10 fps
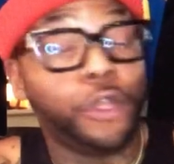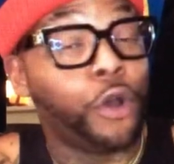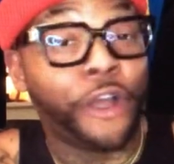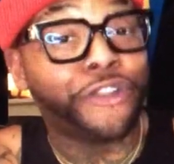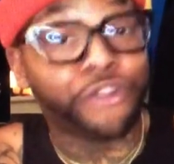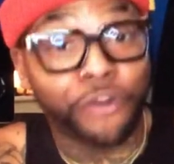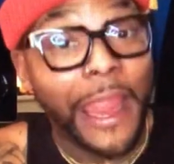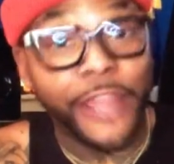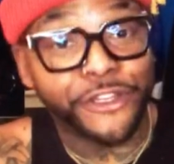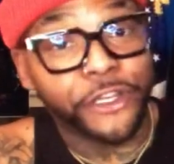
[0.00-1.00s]
or a
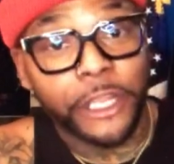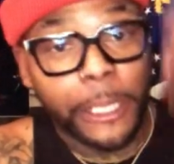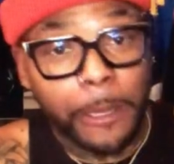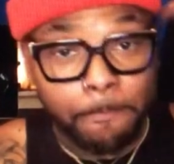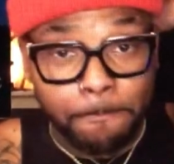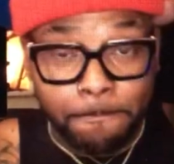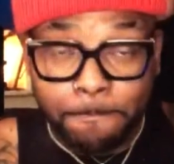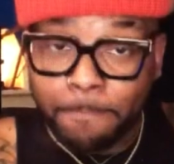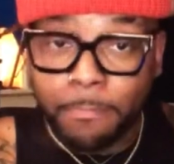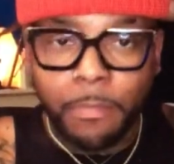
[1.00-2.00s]
tragedy.
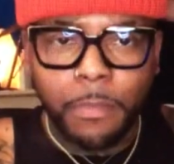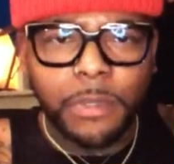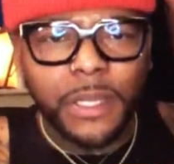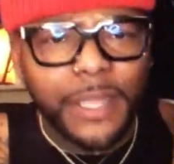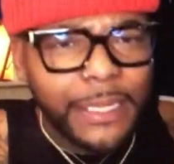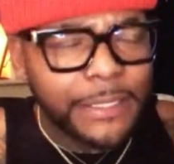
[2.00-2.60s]
Look at